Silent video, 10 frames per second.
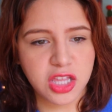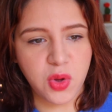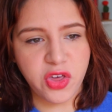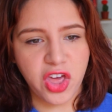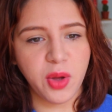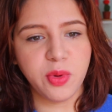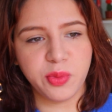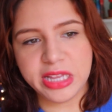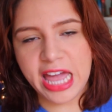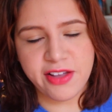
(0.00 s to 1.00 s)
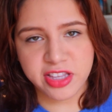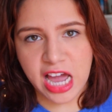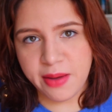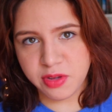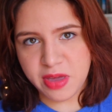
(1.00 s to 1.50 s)
So I thought I would really have the
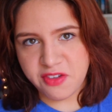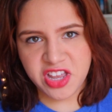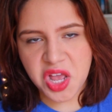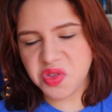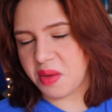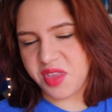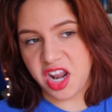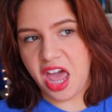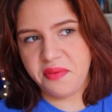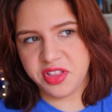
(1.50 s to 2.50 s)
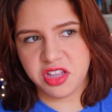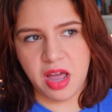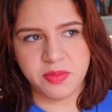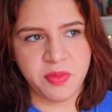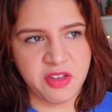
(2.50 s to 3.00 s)
time to make videos. I'm not having the
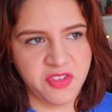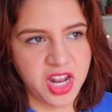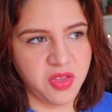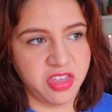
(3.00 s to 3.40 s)
time to make videos.